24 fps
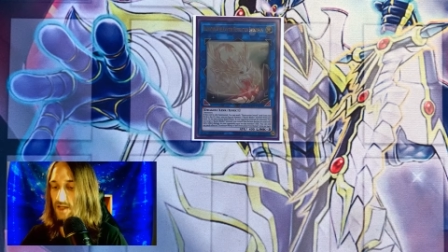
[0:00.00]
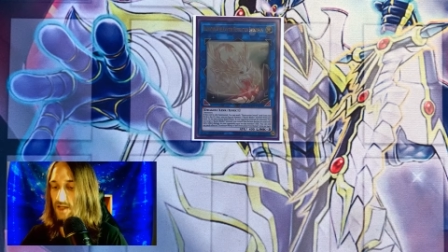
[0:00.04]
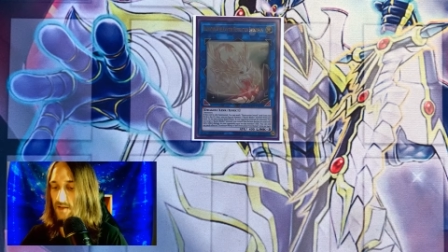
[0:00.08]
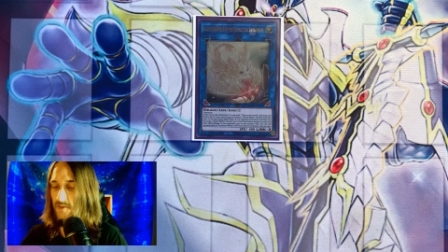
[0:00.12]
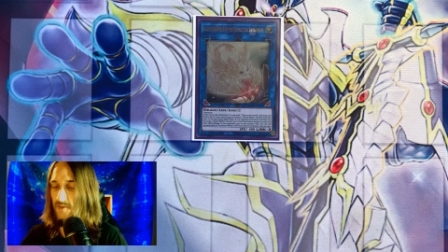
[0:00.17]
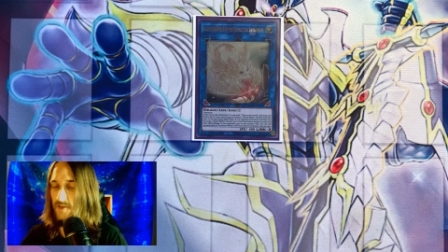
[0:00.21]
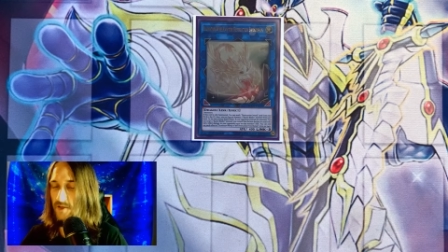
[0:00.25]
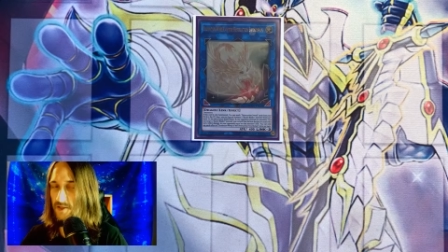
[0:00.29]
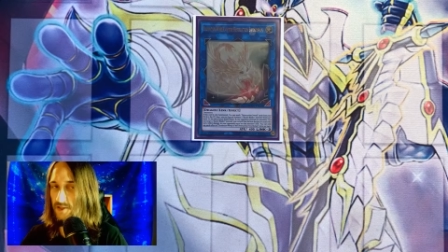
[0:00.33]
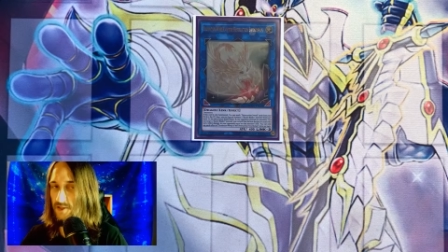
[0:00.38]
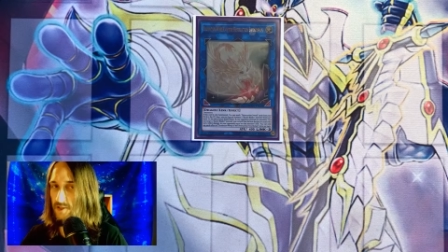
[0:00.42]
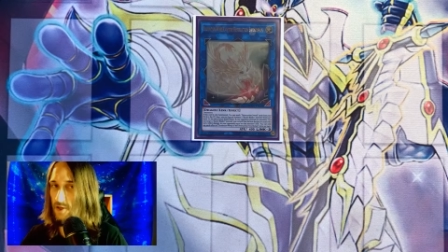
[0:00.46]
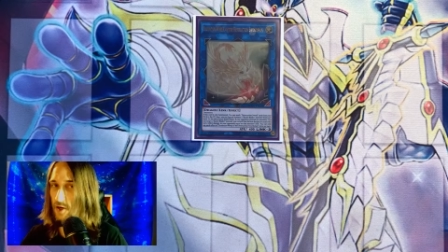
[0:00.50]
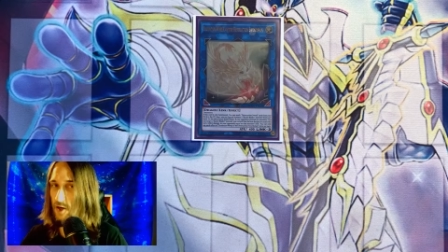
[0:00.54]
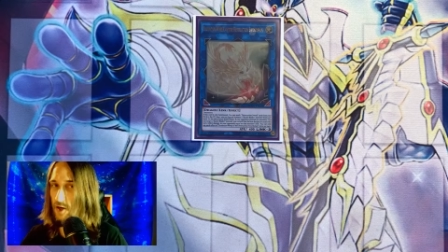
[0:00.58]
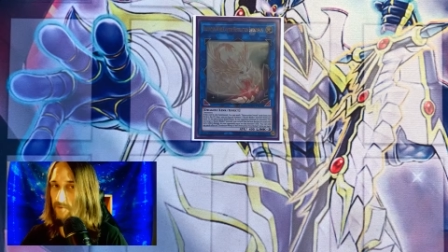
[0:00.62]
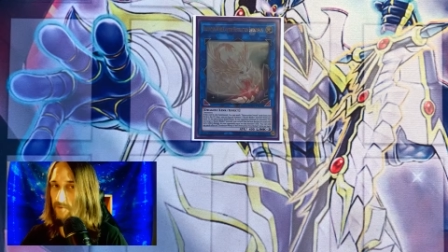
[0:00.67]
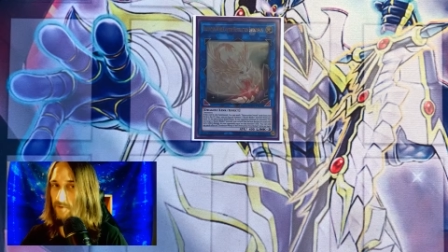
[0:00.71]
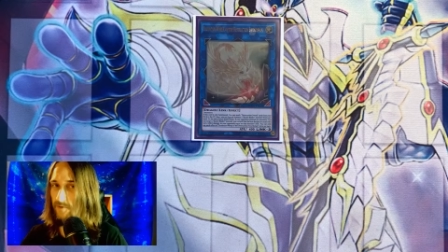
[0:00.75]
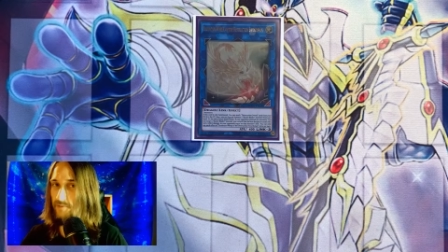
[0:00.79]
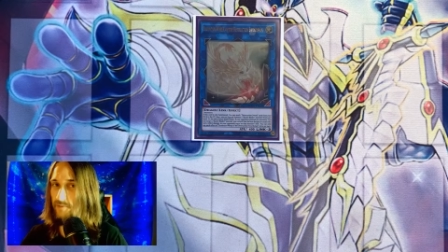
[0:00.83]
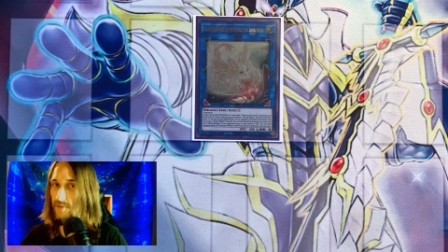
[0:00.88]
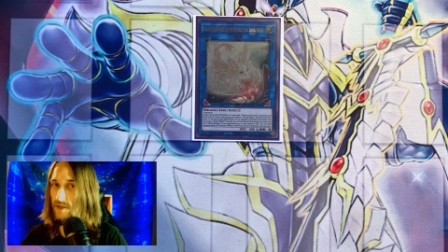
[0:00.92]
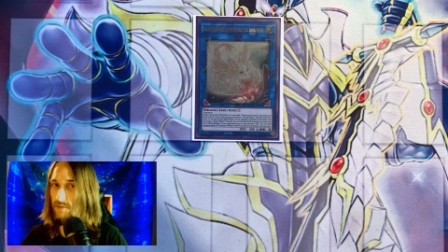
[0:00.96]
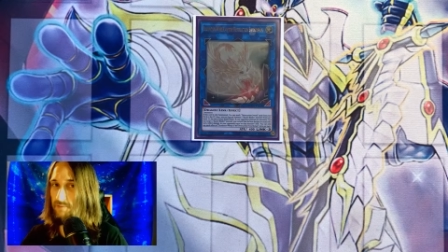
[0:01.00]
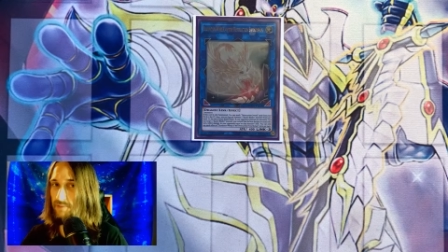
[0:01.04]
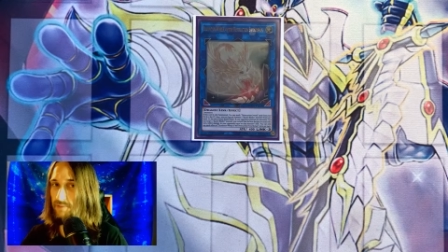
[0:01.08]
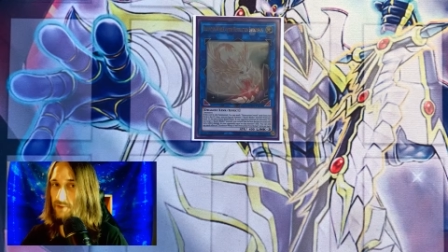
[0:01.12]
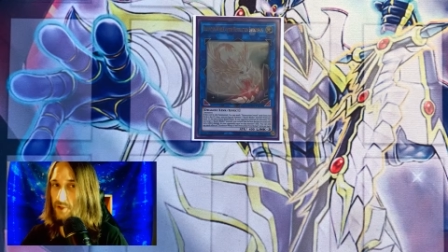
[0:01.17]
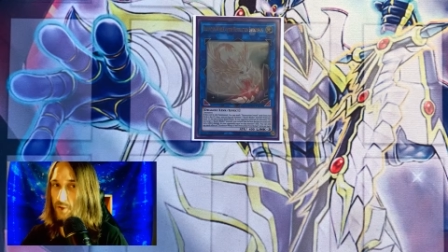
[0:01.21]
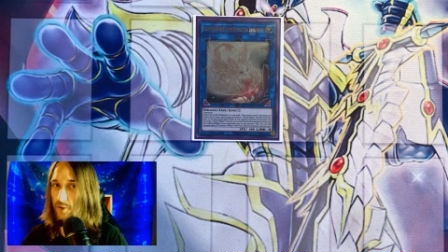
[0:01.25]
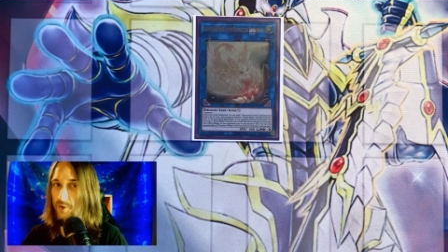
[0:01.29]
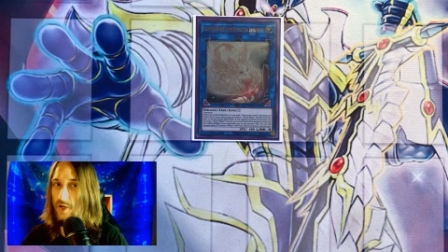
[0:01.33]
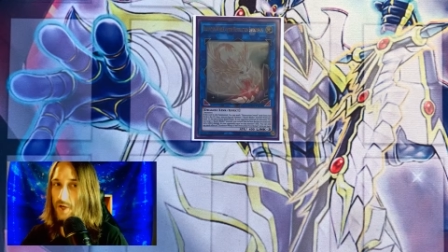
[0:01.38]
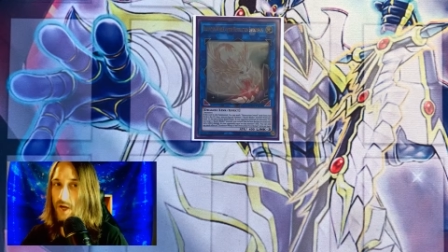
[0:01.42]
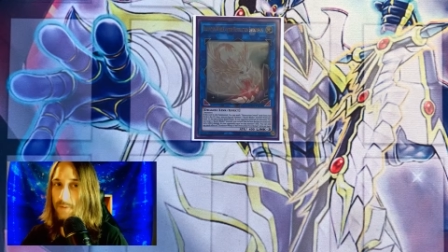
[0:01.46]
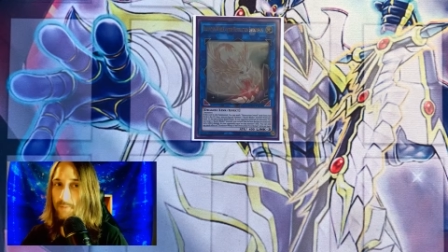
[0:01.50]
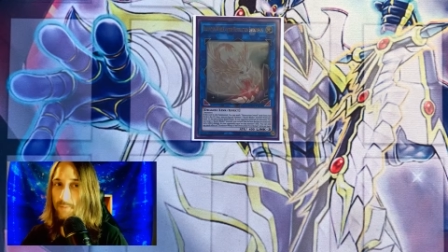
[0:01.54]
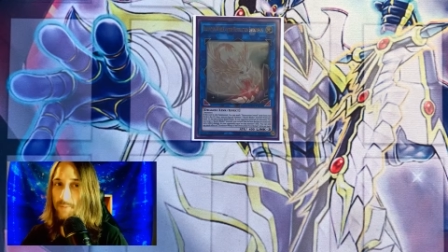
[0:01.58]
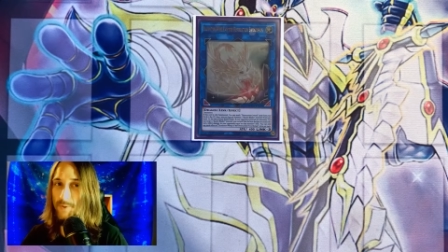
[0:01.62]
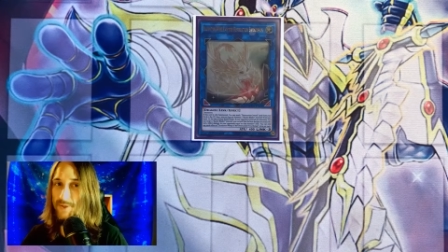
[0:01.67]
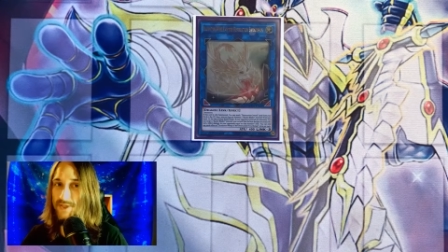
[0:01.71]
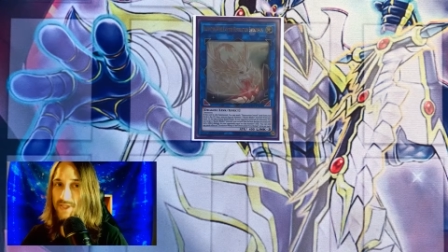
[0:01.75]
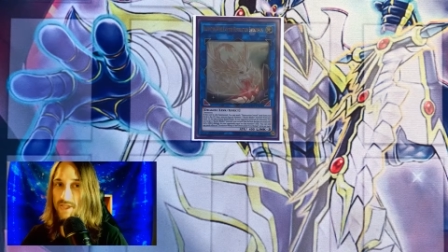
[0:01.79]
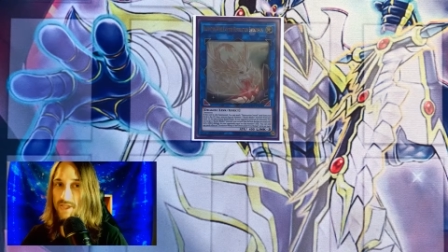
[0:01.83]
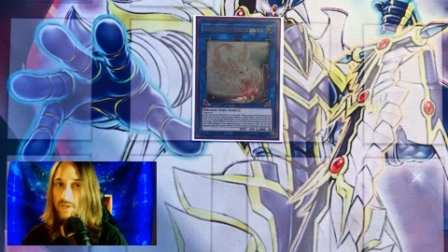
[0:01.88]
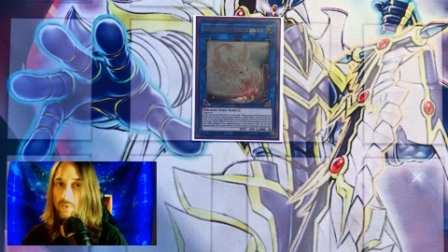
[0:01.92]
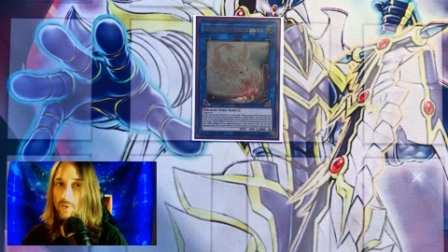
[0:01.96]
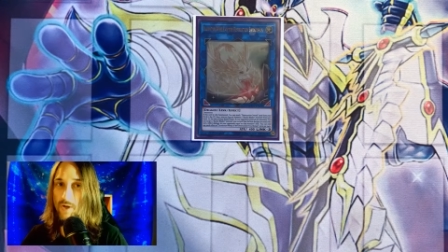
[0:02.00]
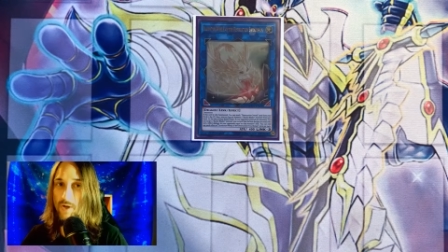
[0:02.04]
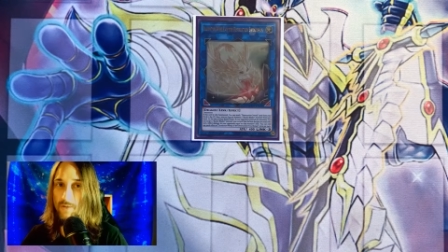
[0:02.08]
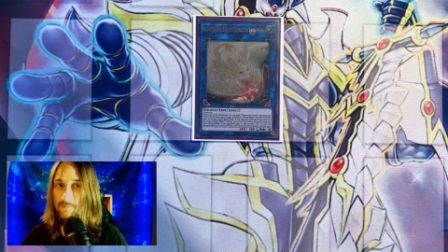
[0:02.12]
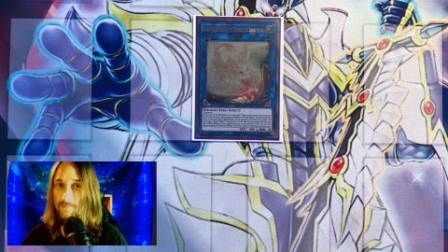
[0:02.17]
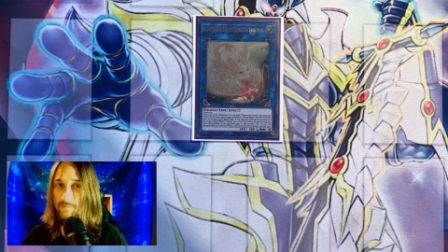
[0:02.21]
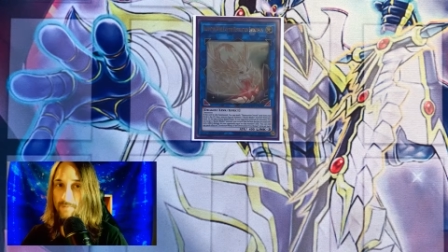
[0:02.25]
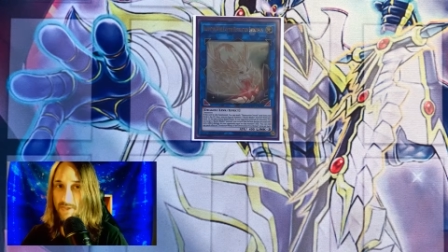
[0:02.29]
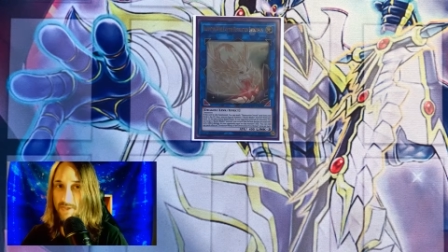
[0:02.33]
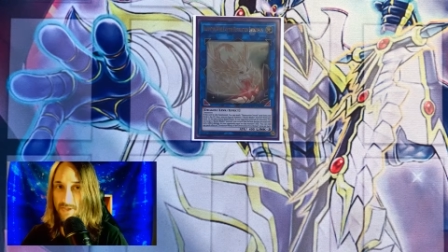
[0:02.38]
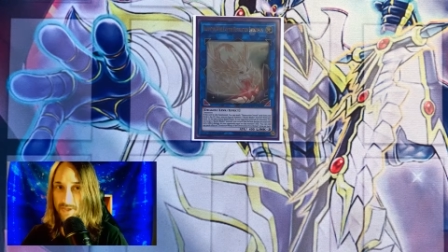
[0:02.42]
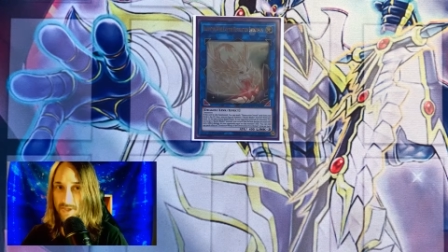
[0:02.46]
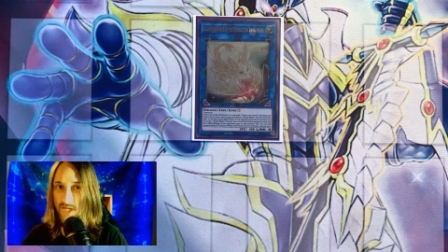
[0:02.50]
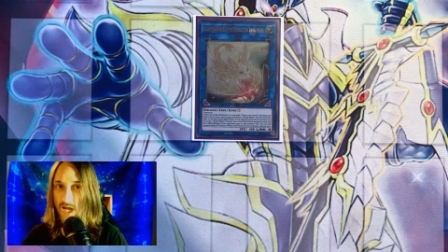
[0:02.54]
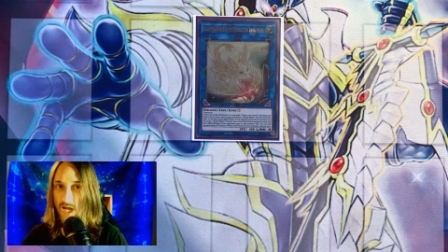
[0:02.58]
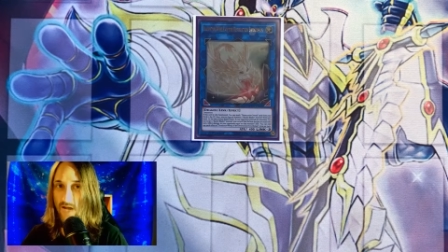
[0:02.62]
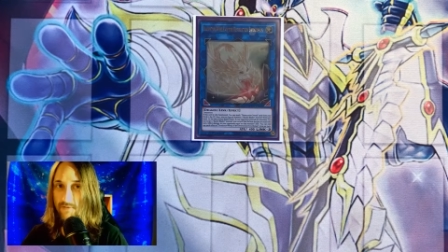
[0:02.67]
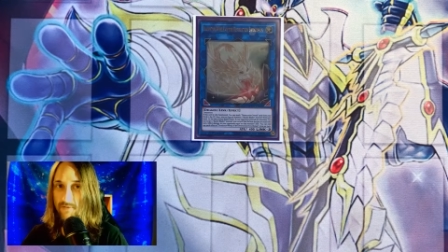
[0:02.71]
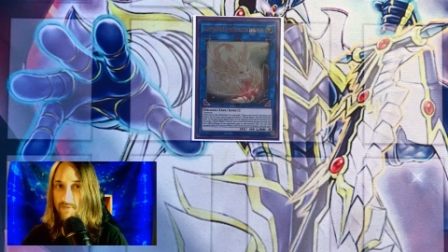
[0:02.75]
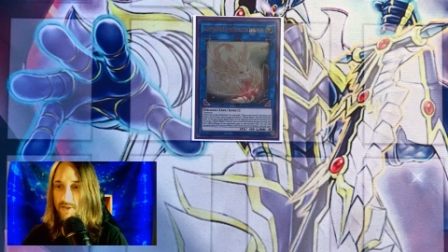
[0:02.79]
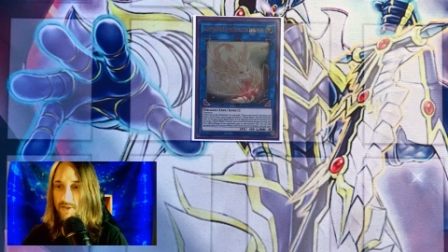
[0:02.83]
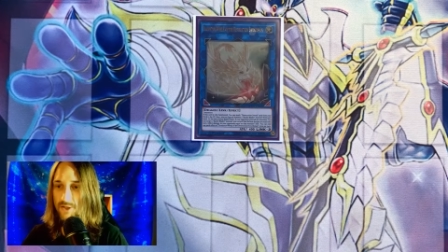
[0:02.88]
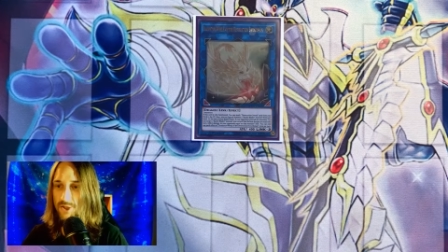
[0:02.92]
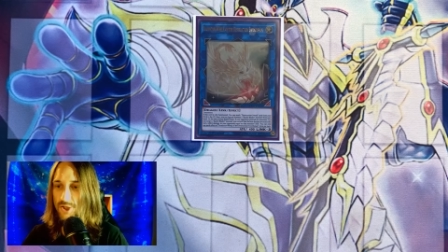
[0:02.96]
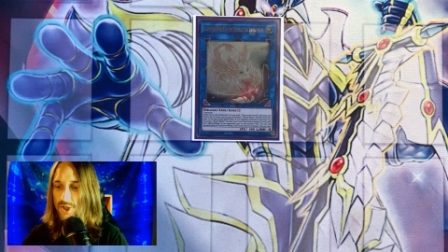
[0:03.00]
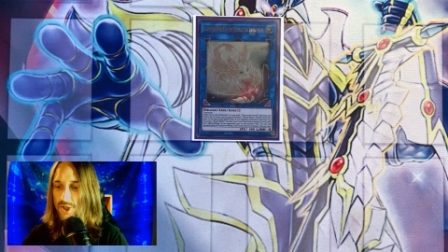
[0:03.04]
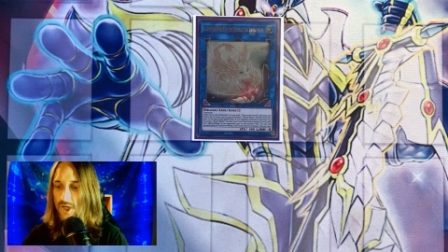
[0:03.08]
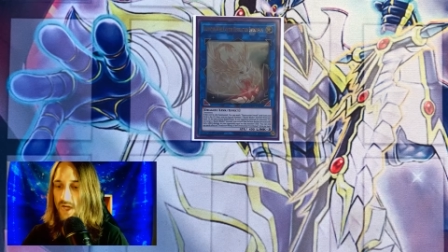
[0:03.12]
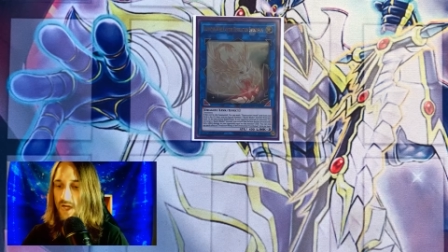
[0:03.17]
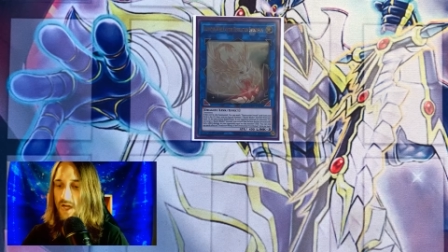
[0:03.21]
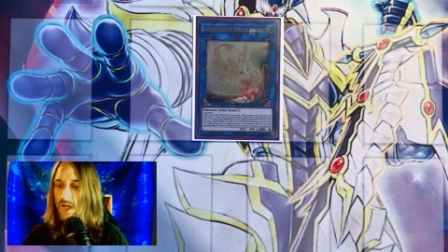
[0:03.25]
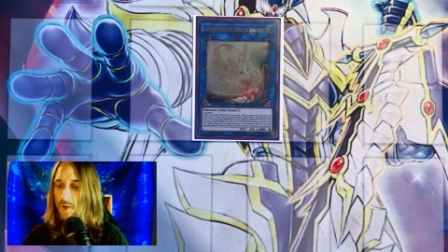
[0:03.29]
this card from being blown up when it's equipped to Savage